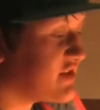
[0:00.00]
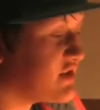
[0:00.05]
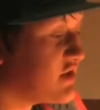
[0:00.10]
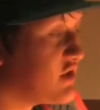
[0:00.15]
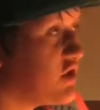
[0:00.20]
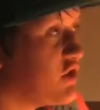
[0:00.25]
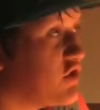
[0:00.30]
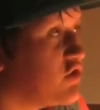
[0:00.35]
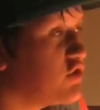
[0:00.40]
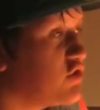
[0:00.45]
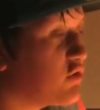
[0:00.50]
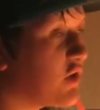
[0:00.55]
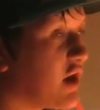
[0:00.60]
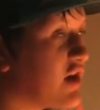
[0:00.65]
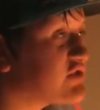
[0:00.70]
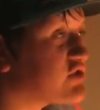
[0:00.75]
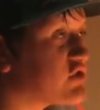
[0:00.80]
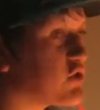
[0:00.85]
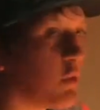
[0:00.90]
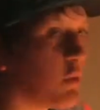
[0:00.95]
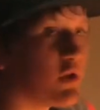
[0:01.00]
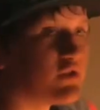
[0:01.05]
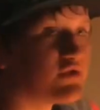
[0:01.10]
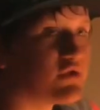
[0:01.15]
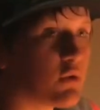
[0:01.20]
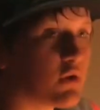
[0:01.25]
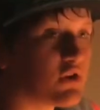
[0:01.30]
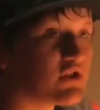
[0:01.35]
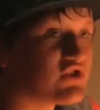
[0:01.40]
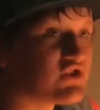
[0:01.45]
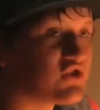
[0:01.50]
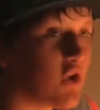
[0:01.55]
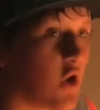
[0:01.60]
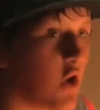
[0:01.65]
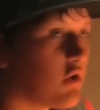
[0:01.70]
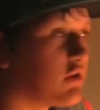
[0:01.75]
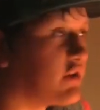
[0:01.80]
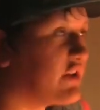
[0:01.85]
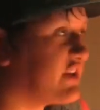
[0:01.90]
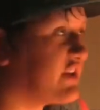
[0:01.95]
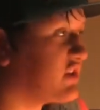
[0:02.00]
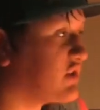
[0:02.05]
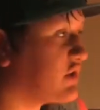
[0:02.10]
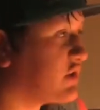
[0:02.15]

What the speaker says: it was so fun to just do it. Every scene